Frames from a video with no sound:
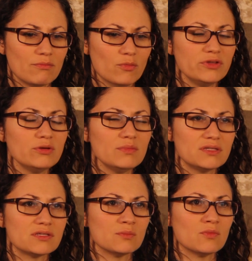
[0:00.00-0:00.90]
when you
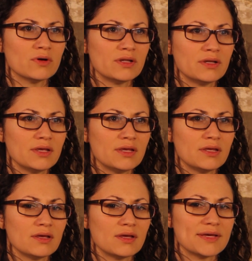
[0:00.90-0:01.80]
meet someone
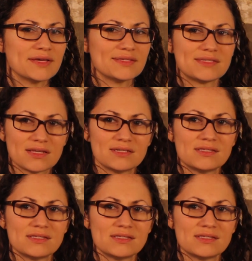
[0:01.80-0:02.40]
as